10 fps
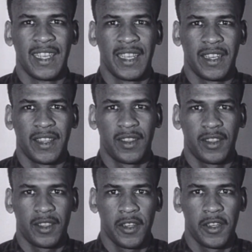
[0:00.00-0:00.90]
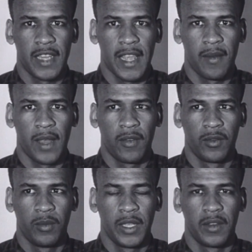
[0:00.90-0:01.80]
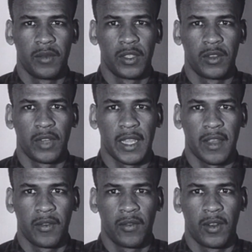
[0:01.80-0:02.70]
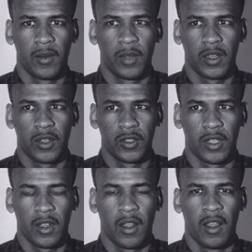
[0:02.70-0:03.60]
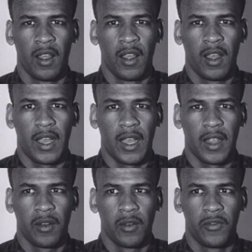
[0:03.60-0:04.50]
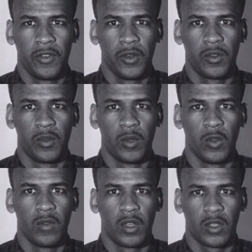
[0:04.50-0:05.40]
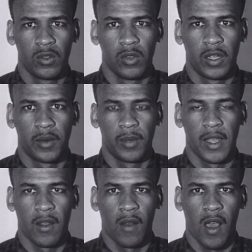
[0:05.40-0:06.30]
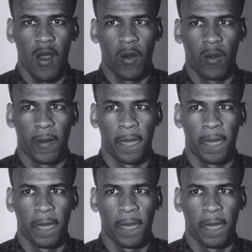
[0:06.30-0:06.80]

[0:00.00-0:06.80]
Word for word: And the third time I was beaten was on the county farm because uh, I refused to move a 200-pound log.